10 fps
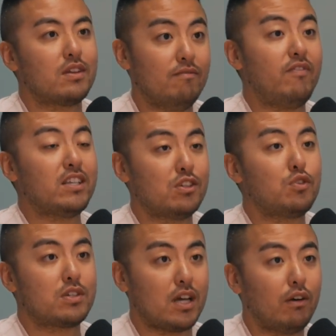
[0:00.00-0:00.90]
invest in
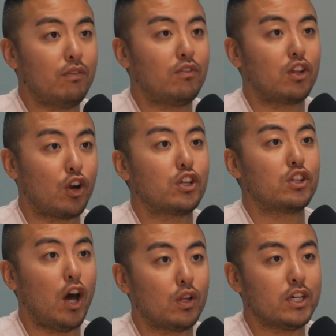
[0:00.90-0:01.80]
yourself, learn the
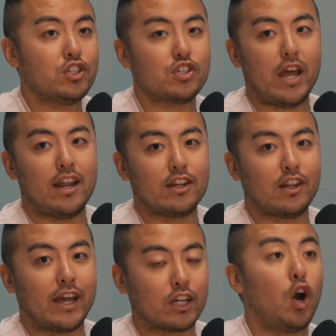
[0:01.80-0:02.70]
knowledge, and
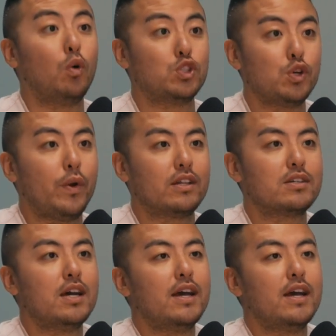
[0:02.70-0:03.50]
like go do it.